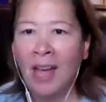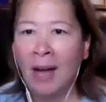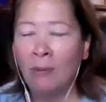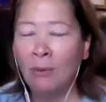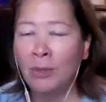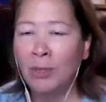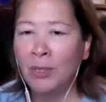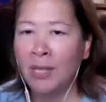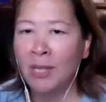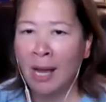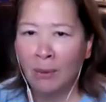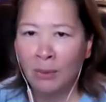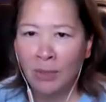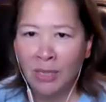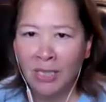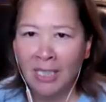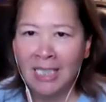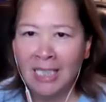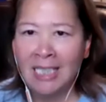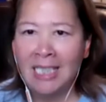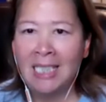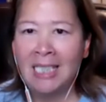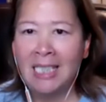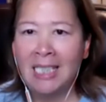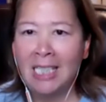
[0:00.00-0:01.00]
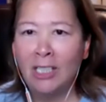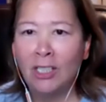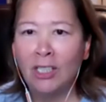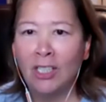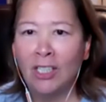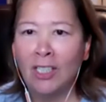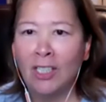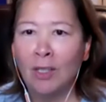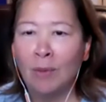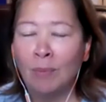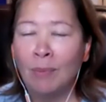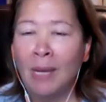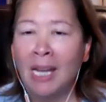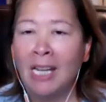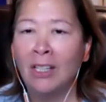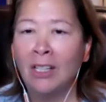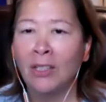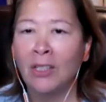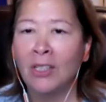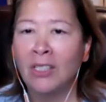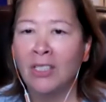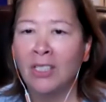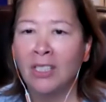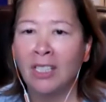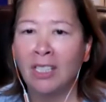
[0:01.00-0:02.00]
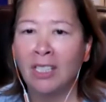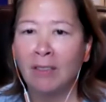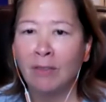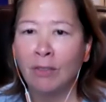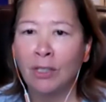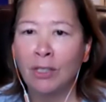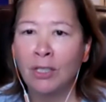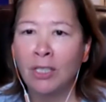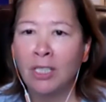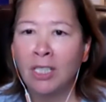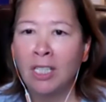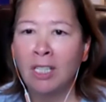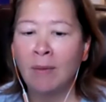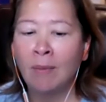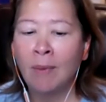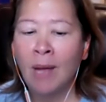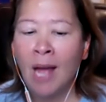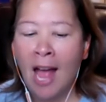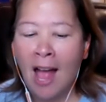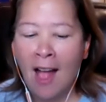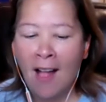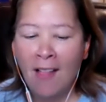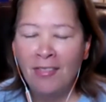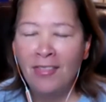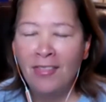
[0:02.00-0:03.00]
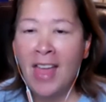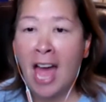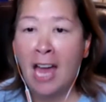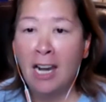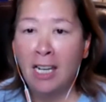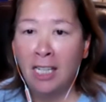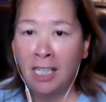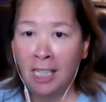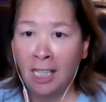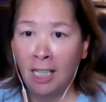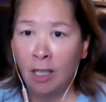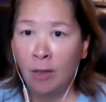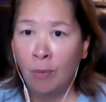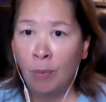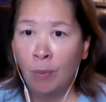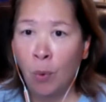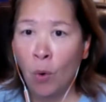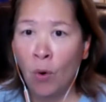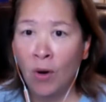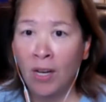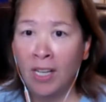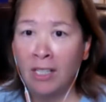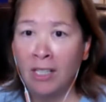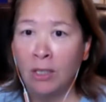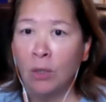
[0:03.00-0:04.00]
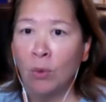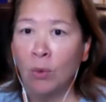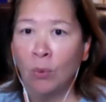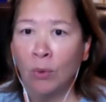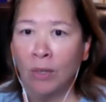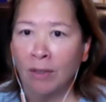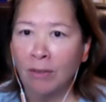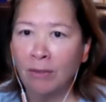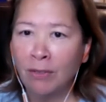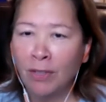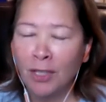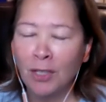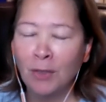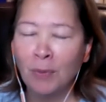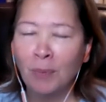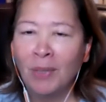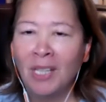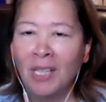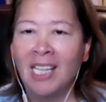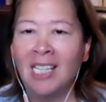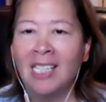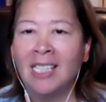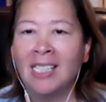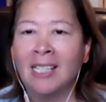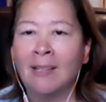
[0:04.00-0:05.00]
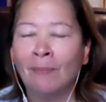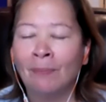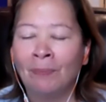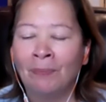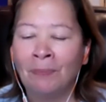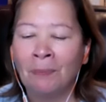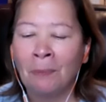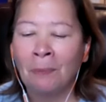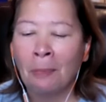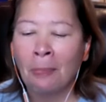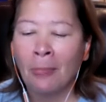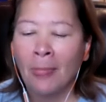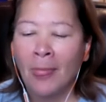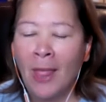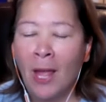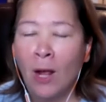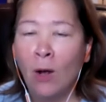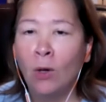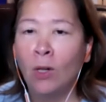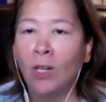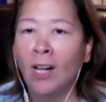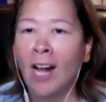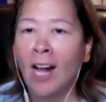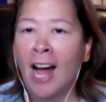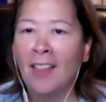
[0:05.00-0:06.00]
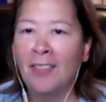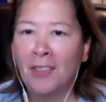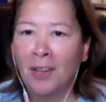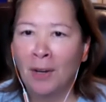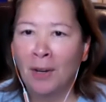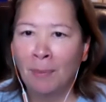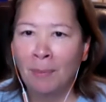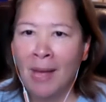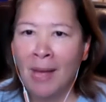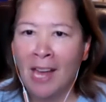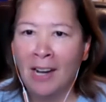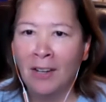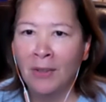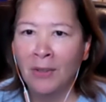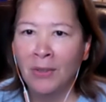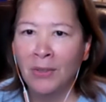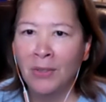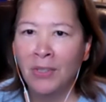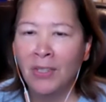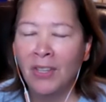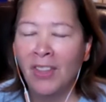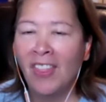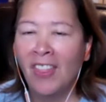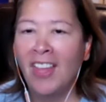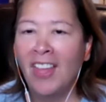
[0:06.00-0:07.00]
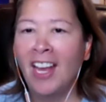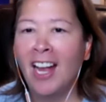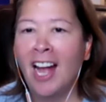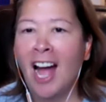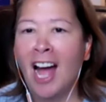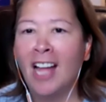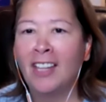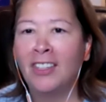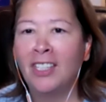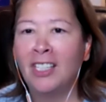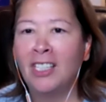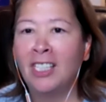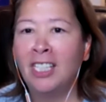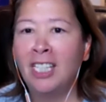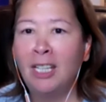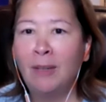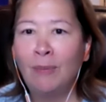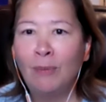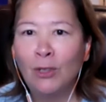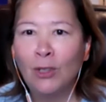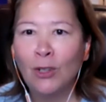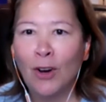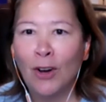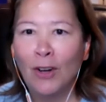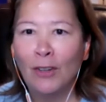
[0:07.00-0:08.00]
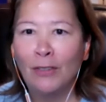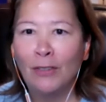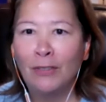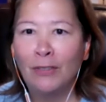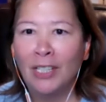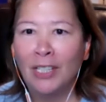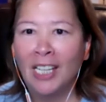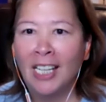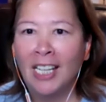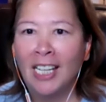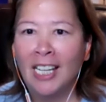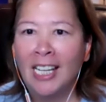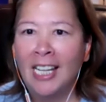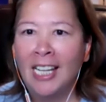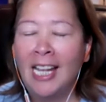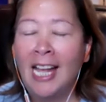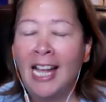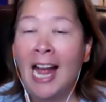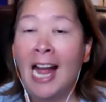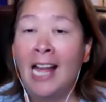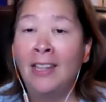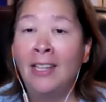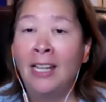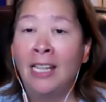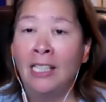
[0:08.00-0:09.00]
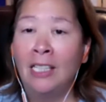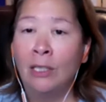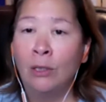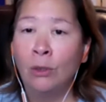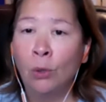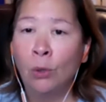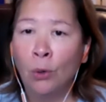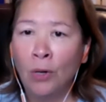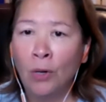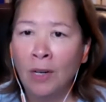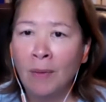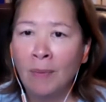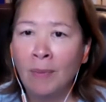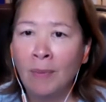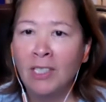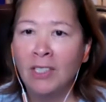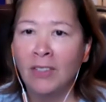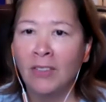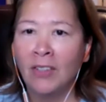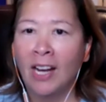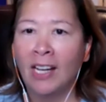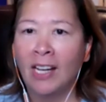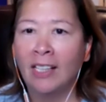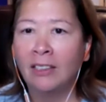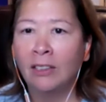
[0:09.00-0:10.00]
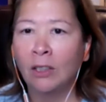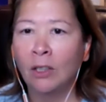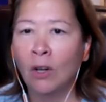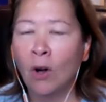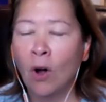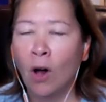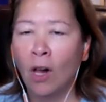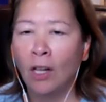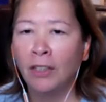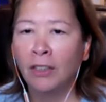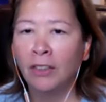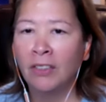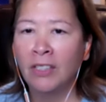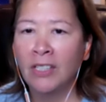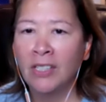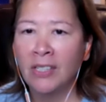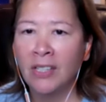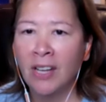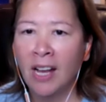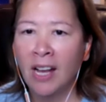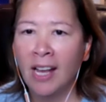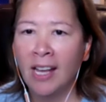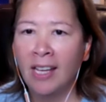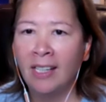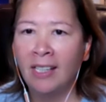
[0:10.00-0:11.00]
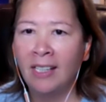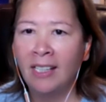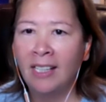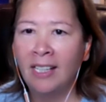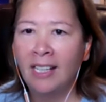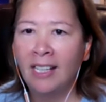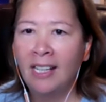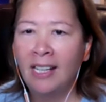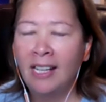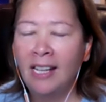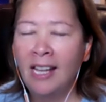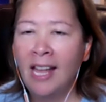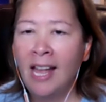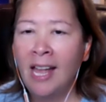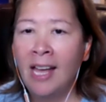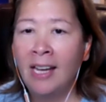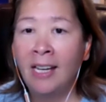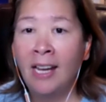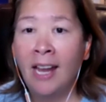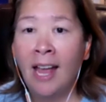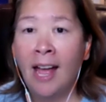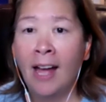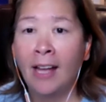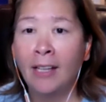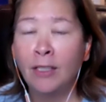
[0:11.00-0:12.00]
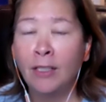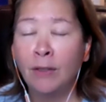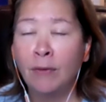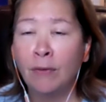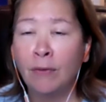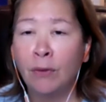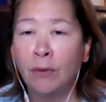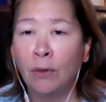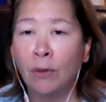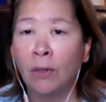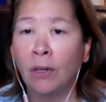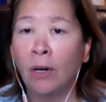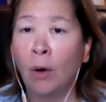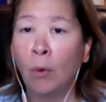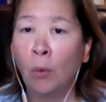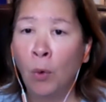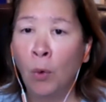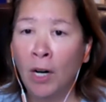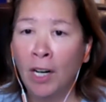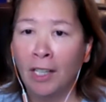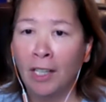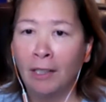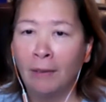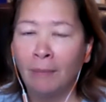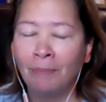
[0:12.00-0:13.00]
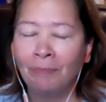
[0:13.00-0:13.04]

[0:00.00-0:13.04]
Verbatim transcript: was that was the decision to make her to give her team that needed point to win first place. They all got their medals. They got the team cool. trophy. And then the tournament director called her aside and uh-huh. he asked for a word